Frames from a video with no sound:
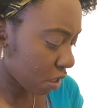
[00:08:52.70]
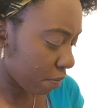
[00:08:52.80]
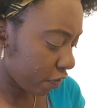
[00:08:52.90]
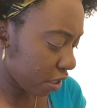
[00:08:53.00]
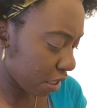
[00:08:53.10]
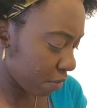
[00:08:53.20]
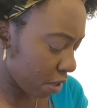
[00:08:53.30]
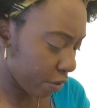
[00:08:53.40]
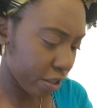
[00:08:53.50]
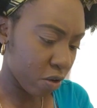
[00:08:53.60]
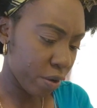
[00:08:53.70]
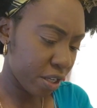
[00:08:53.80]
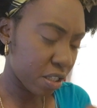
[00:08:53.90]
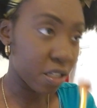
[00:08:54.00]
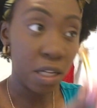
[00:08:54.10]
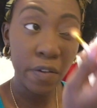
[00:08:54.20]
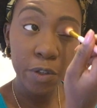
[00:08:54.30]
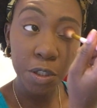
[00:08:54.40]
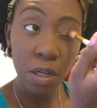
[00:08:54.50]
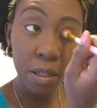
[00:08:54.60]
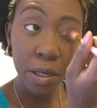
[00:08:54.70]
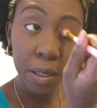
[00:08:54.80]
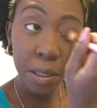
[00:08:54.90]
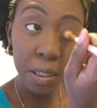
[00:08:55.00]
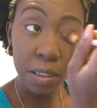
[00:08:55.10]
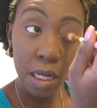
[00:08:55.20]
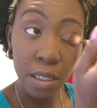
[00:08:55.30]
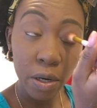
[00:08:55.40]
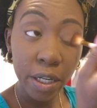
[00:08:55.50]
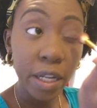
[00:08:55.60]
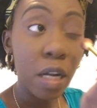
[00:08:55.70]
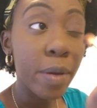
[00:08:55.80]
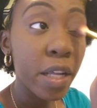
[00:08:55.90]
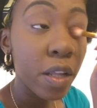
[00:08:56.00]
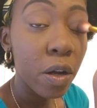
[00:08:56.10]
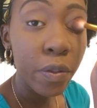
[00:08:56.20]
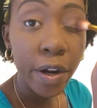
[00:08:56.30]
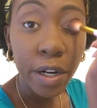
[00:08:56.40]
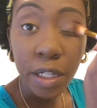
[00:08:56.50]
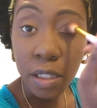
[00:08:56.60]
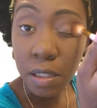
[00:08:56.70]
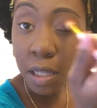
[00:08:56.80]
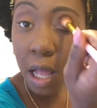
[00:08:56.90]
I feel like I'm not really going into this Elfish color. It's not darkening up anything. Oh, there it is.